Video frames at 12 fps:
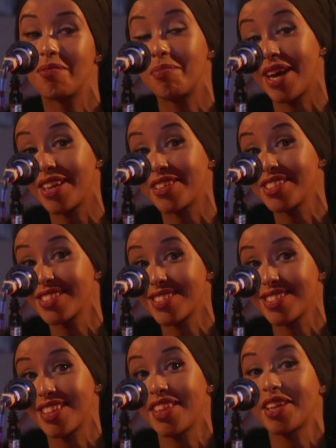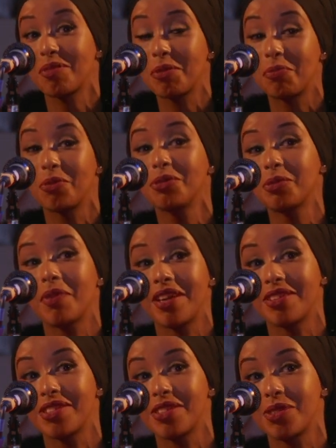by us, and that can be bought
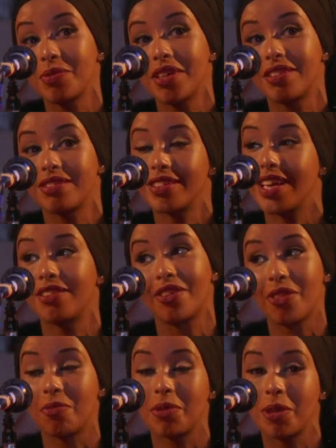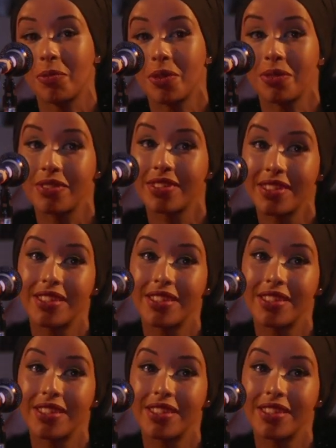by us as well, and other people.